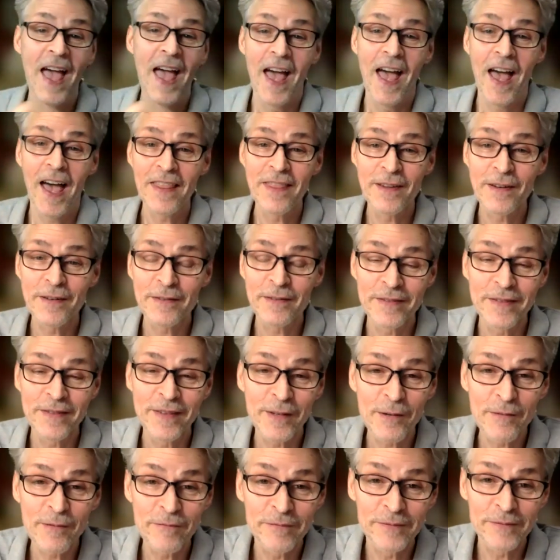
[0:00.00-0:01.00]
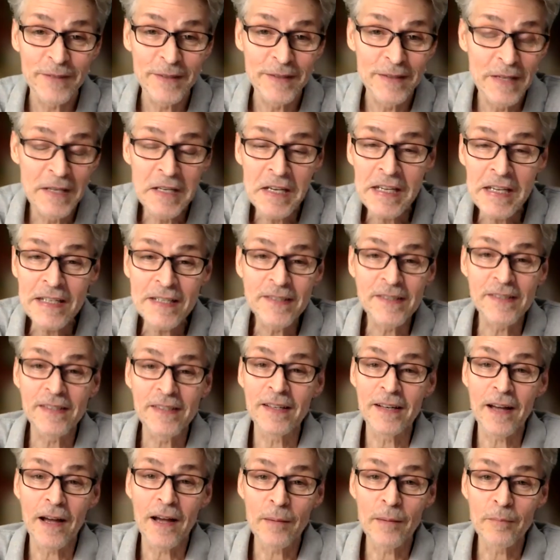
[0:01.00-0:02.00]
And there are needs
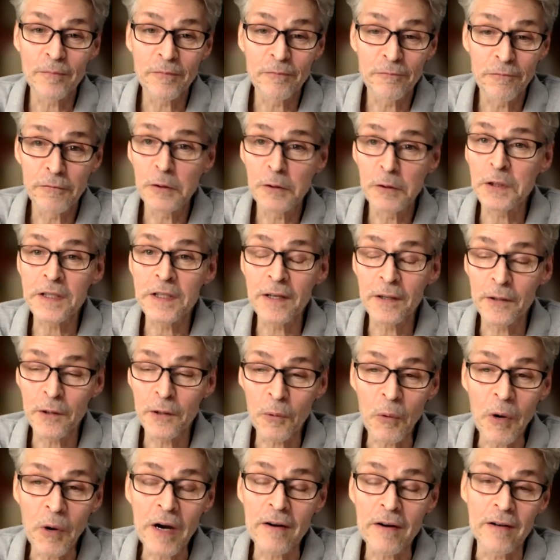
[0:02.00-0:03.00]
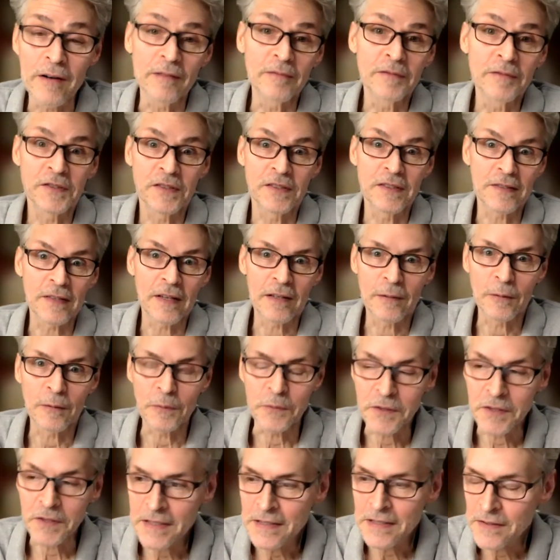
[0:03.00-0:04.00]
that I'm fully unaware of. Since I
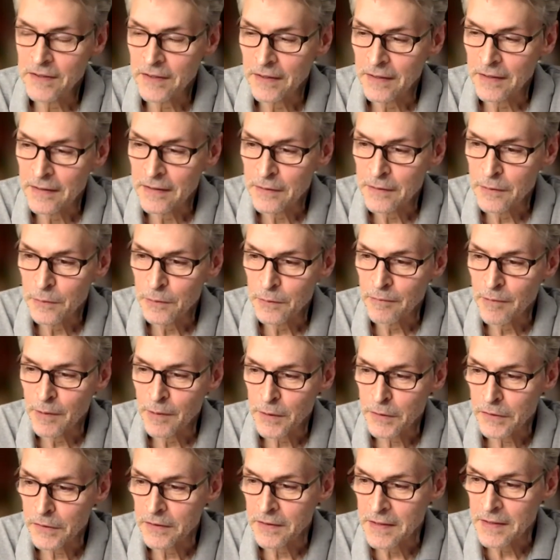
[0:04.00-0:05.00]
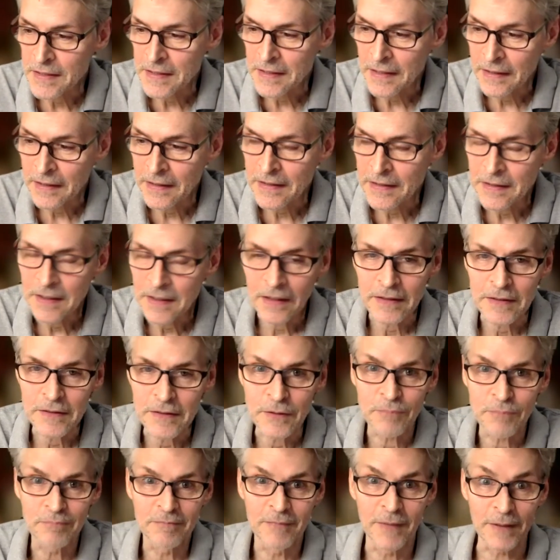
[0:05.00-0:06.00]
don't teach at a university, I
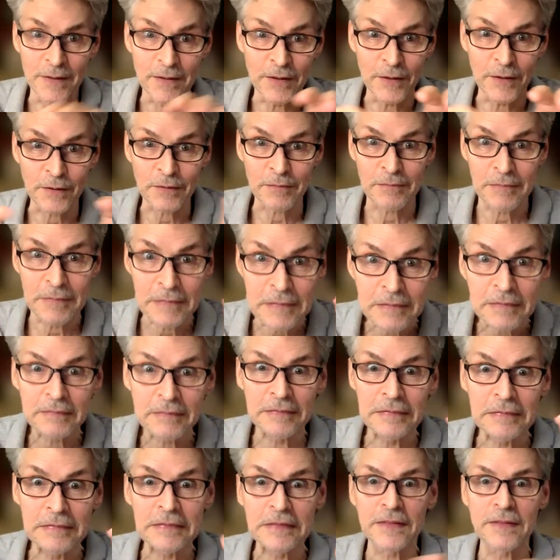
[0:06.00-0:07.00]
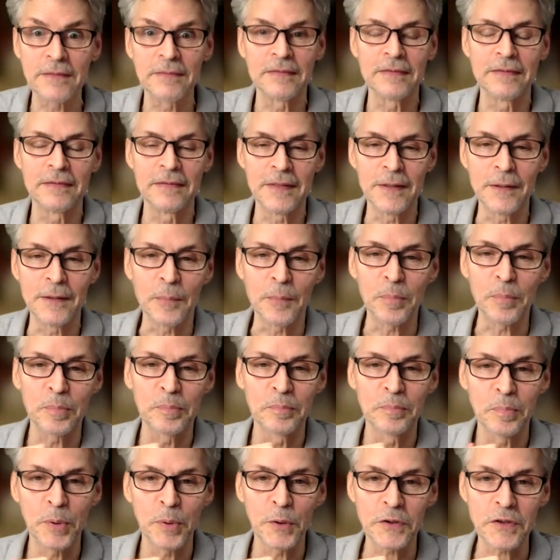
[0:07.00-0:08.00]
just
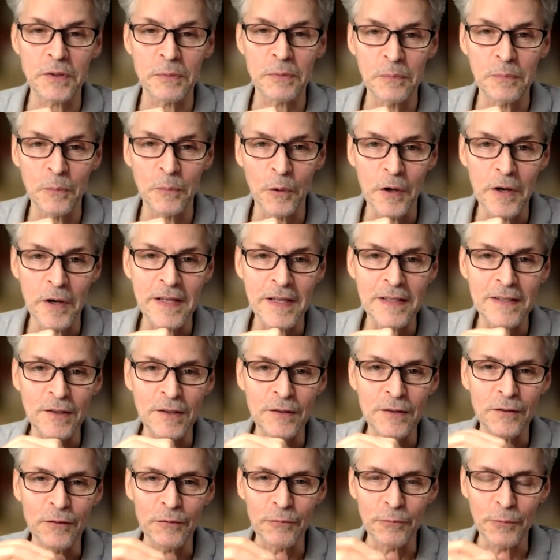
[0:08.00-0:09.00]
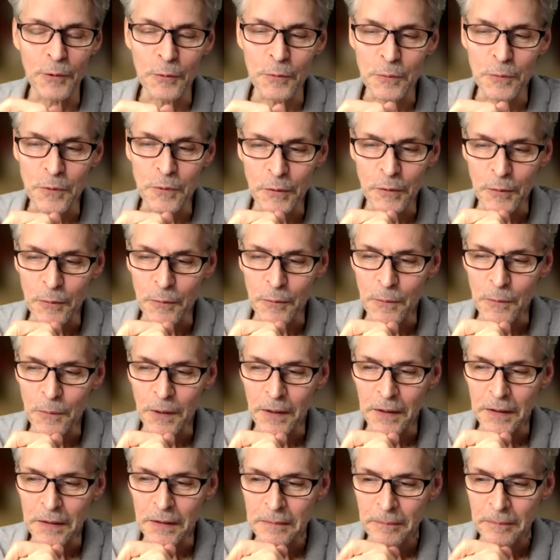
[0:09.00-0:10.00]
push WordEngine through to
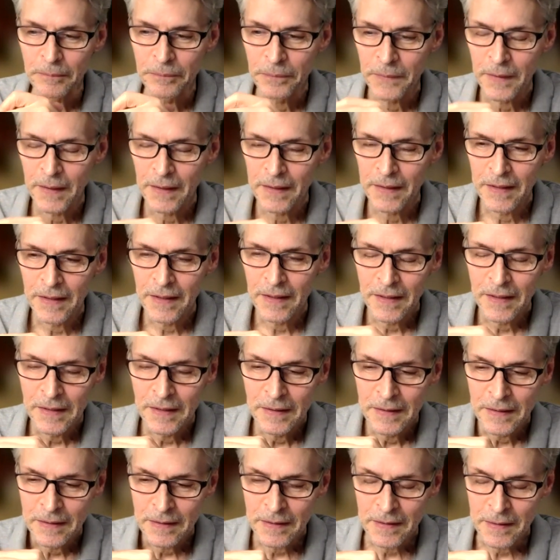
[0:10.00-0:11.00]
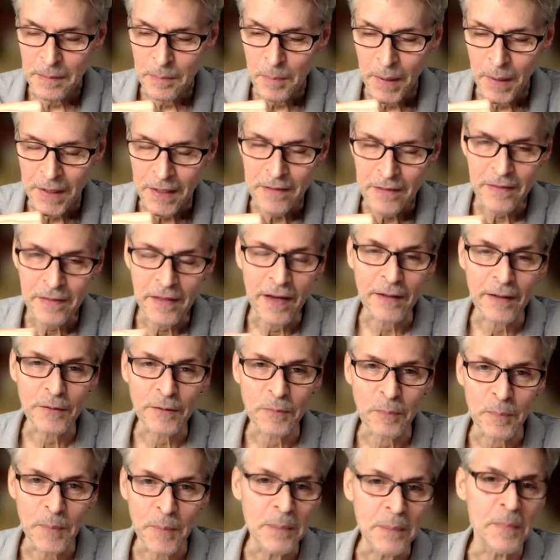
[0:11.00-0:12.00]
the many
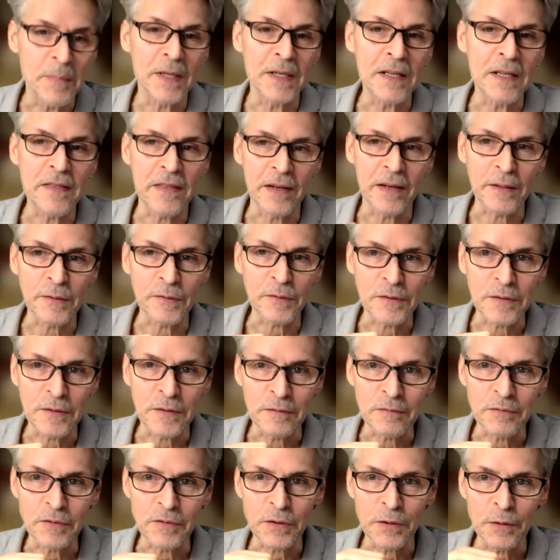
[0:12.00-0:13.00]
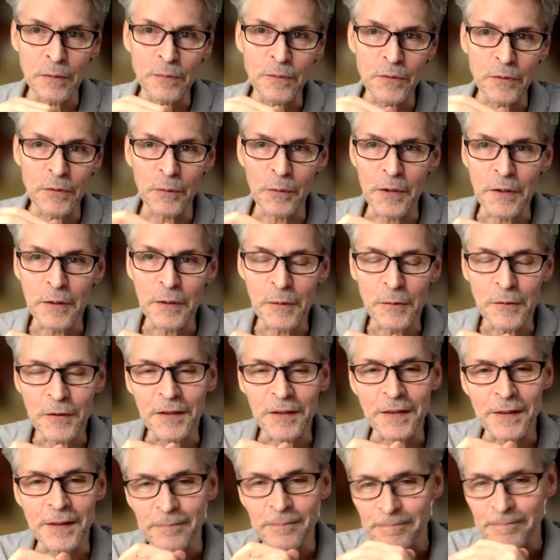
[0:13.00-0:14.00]
thousands of students who are
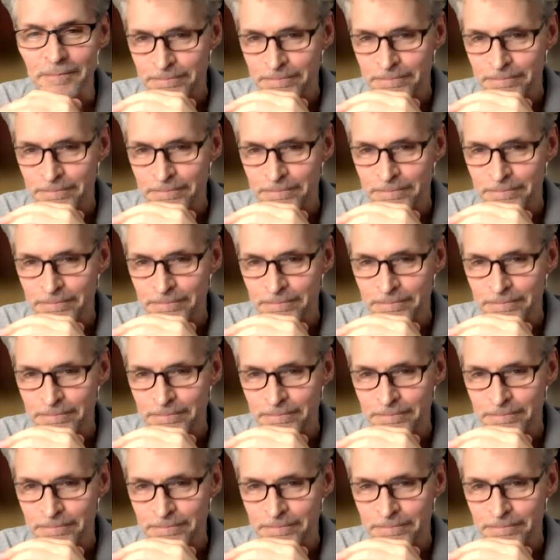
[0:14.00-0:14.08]
using it.